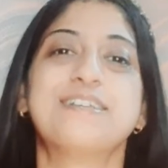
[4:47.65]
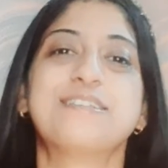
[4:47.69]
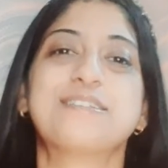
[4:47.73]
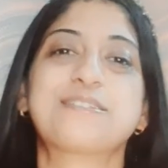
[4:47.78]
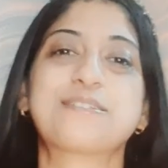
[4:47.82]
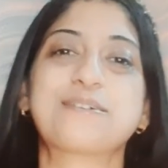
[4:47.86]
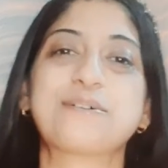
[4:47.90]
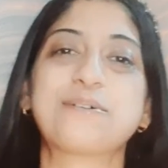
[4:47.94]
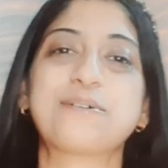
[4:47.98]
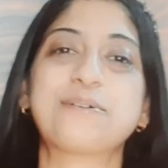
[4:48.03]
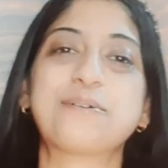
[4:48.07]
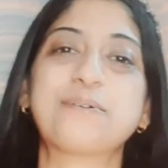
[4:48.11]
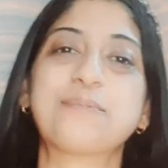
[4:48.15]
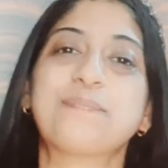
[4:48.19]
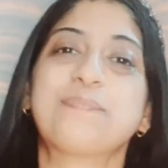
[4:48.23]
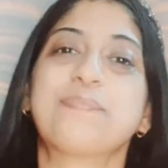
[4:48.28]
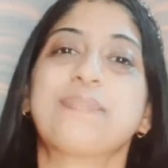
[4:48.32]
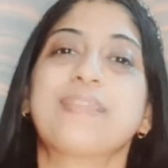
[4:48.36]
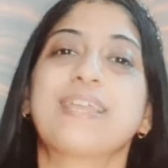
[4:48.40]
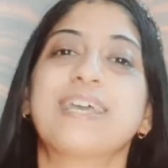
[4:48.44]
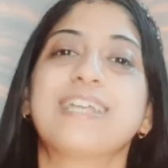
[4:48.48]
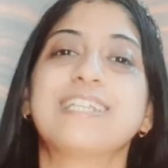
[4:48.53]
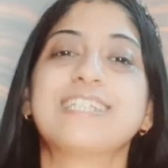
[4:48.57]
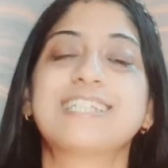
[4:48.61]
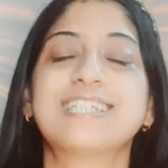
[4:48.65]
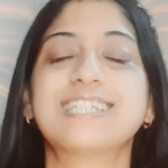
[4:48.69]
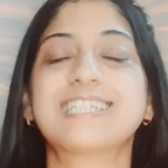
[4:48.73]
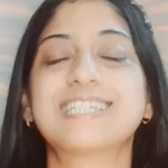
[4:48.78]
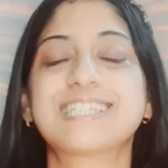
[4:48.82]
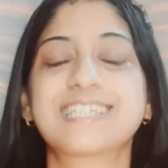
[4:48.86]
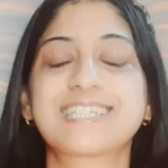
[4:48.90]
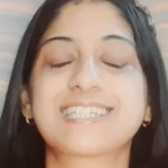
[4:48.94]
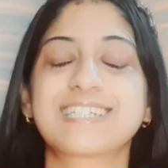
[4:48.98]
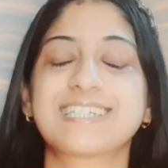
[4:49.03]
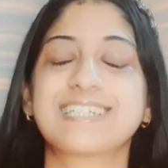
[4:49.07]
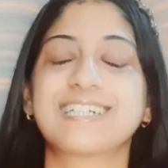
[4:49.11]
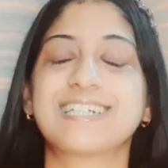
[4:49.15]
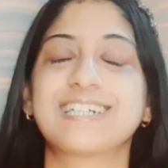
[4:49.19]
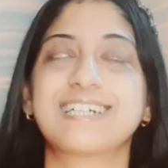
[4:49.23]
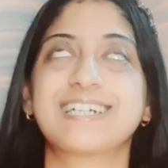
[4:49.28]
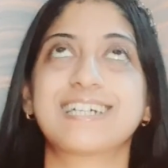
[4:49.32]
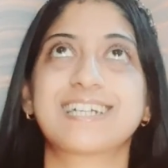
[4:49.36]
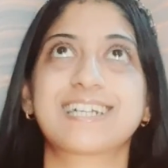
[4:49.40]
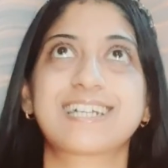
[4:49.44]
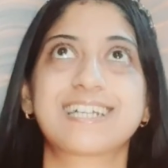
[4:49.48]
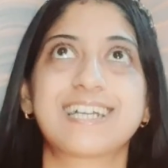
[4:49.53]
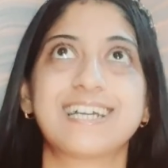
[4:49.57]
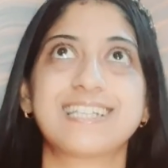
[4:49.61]
So just
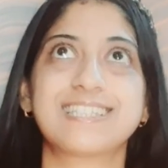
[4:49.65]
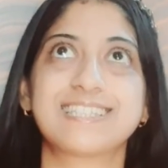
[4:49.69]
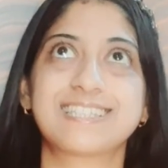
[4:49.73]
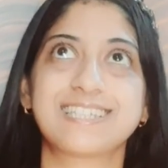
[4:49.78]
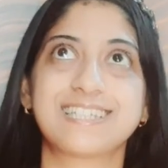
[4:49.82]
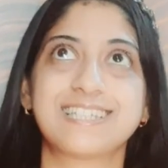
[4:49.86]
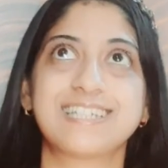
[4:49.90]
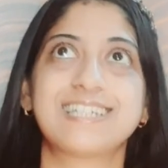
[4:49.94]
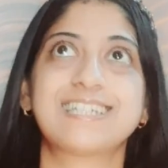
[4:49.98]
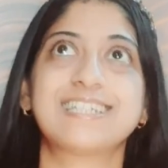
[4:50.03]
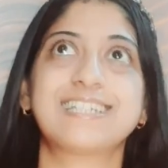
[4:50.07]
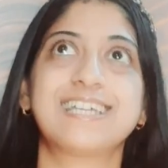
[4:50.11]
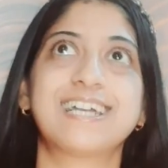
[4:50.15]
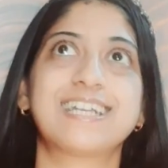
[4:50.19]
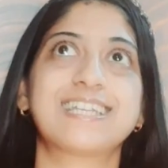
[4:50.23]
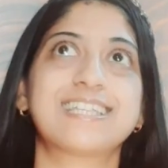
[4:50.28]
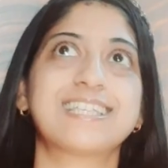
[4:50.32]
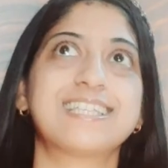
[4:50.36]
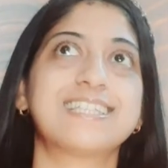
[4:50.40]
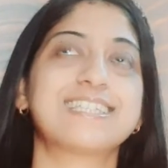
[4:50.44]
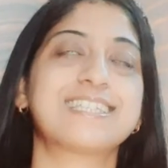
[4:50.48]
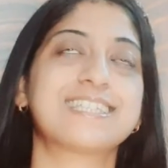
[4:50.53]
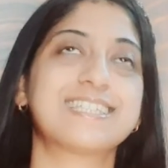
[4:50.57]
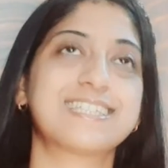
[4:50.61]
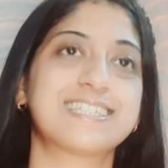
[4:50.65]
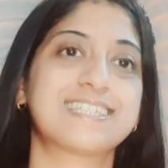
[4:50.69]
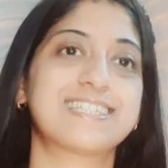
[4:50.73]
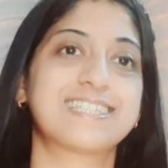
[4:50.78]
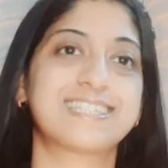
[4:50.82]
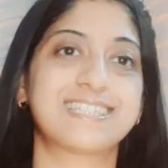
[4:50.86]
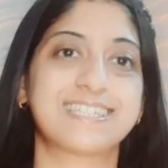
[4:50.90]
consider that this is